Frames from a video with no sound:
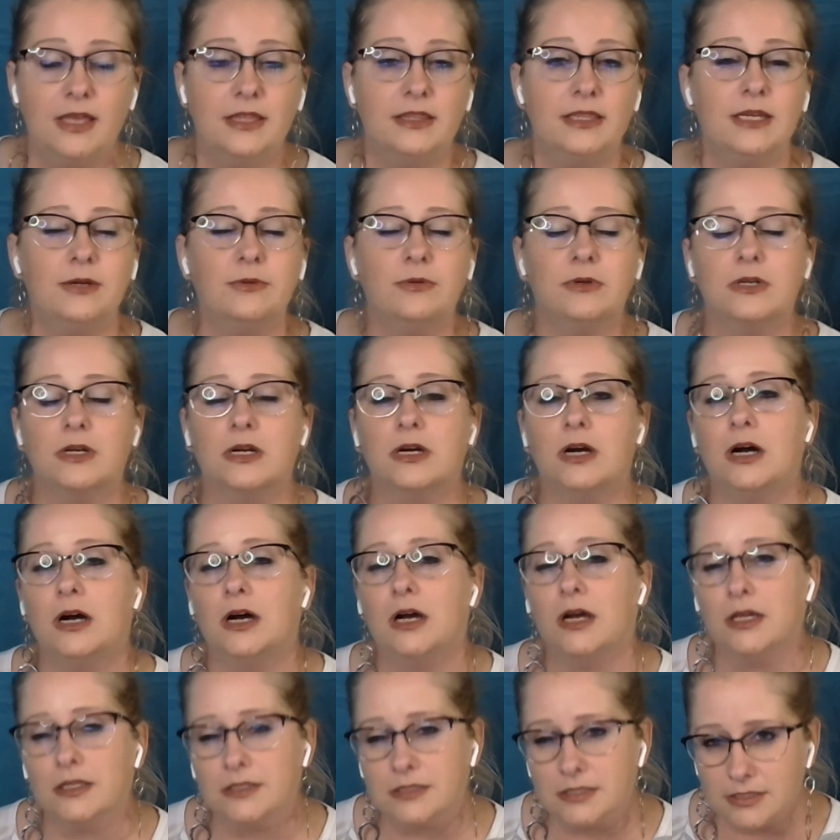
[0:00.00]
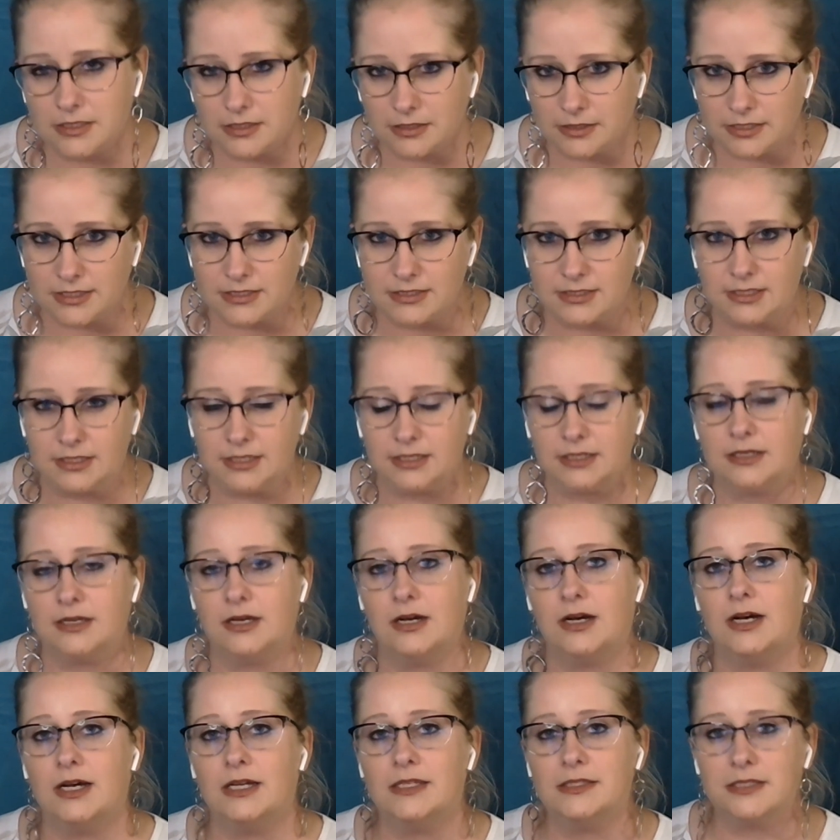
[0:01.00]
They were constantly sinning,
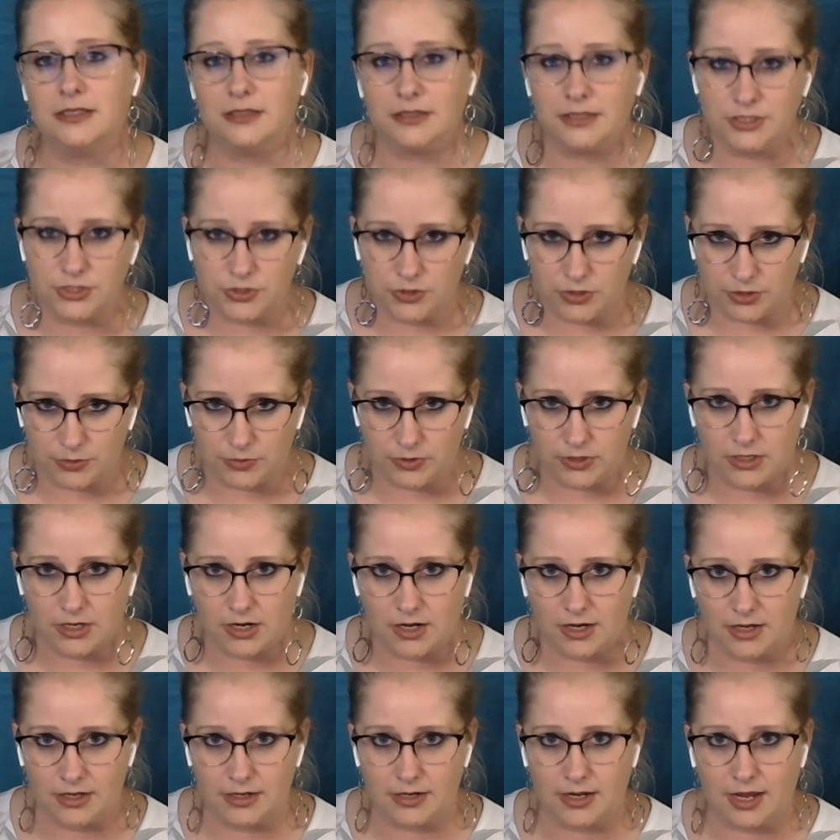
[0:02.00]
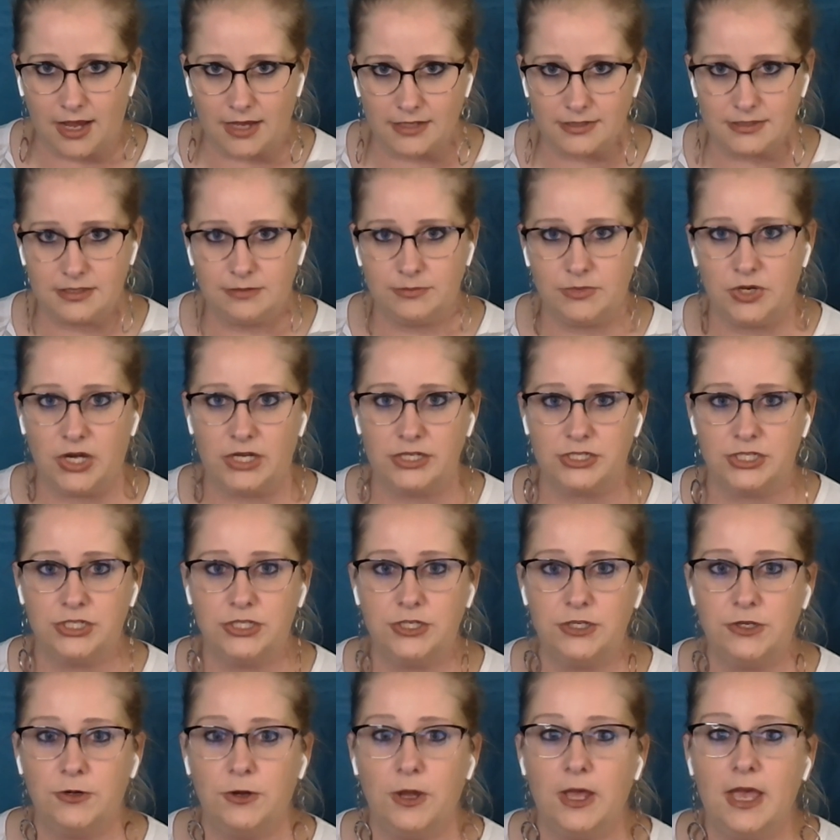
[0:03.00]
constantly doing what God asked them not to
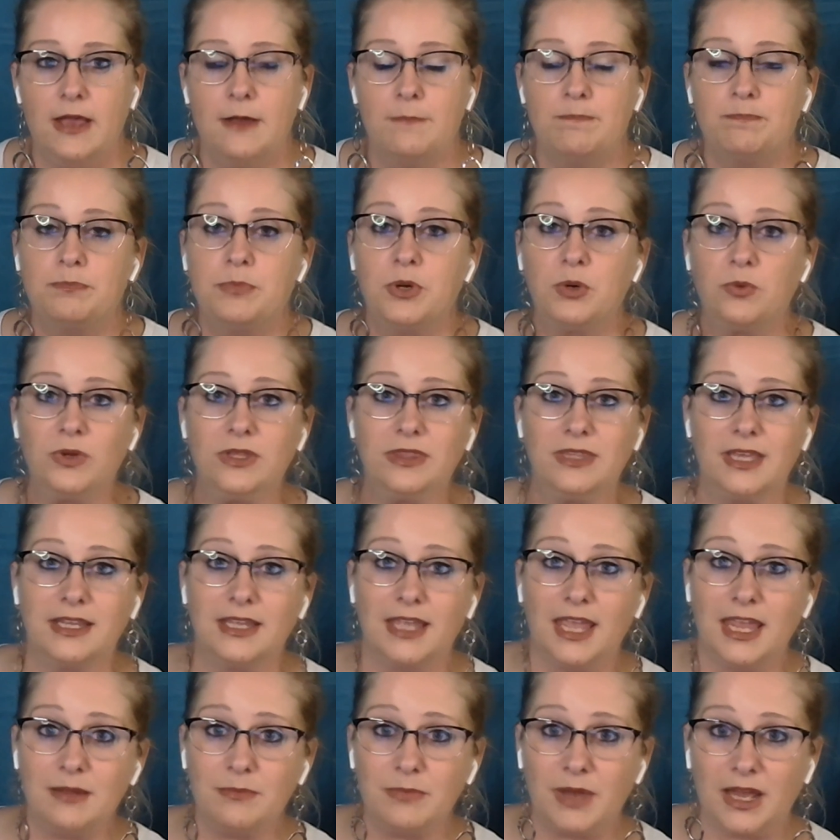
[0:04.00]
do. But when they came